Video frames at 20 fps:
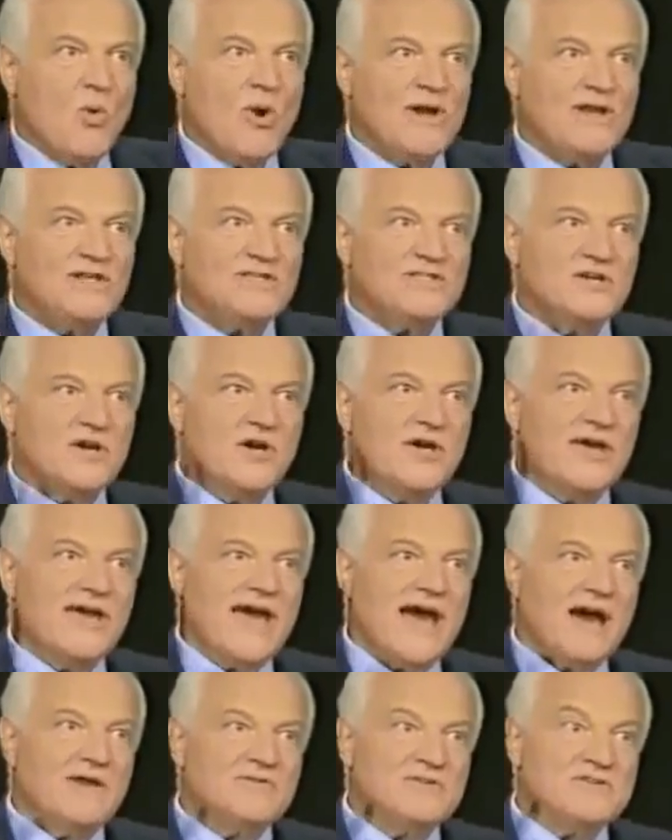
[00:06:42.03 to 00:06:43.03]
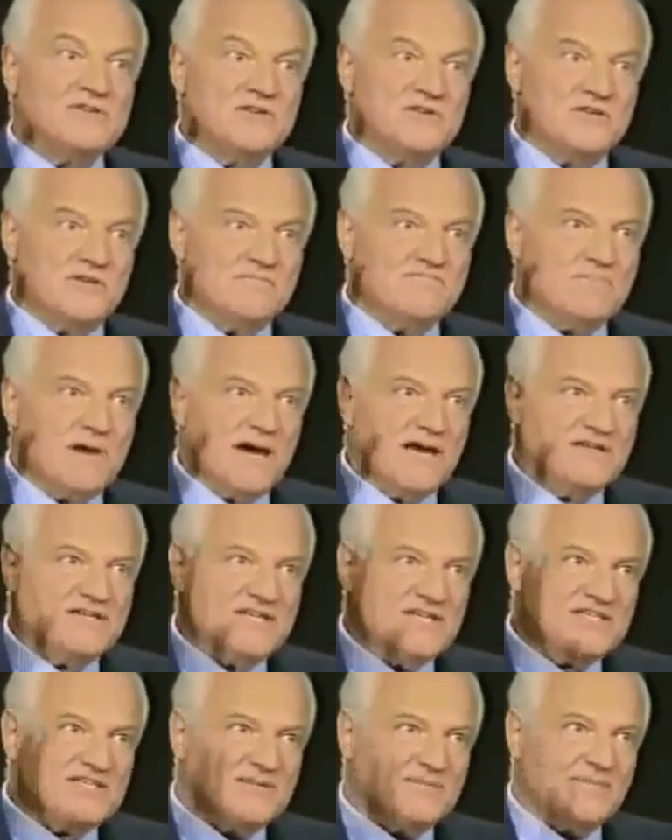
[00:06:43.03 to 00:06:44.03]
One is going out to
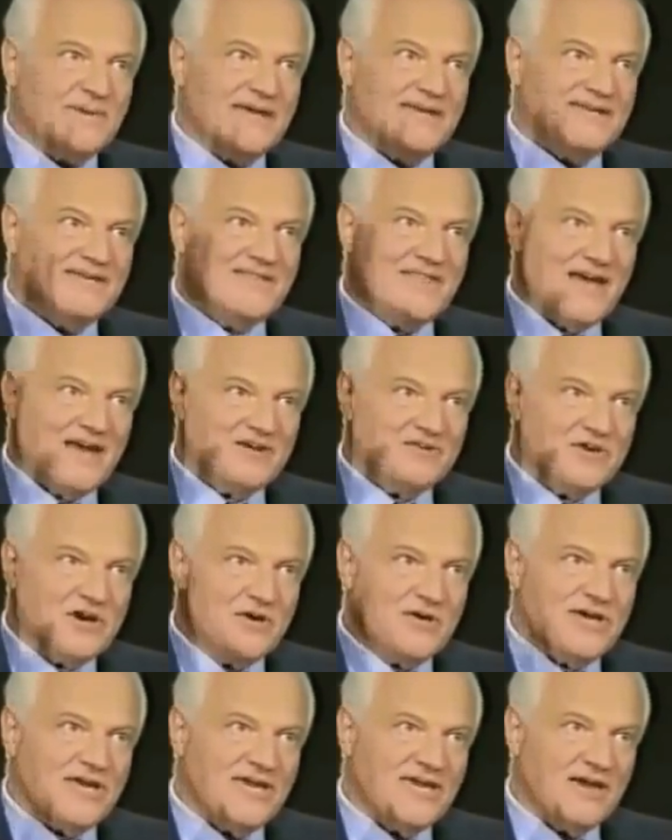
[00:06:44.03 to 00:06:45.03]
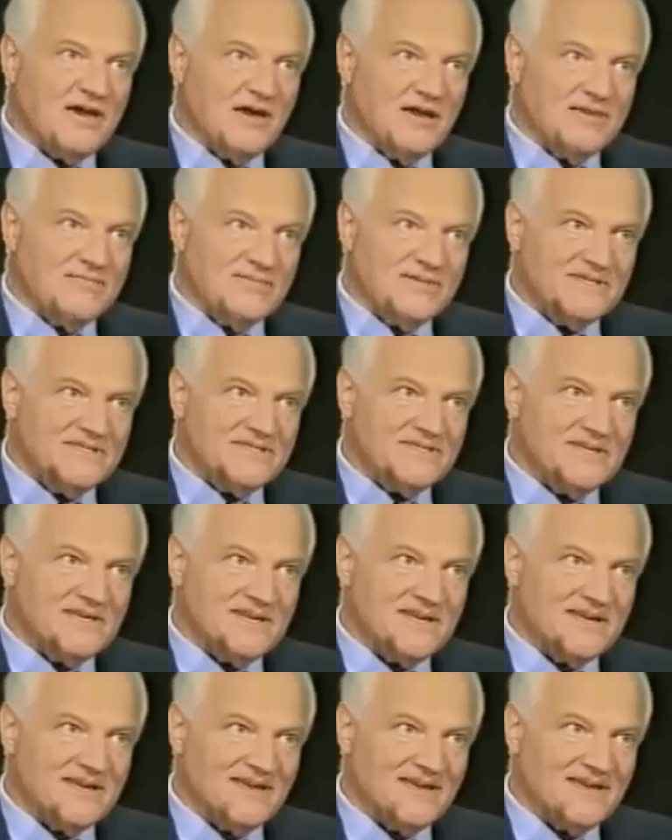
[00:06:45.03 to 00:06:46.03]
participate in their growing economies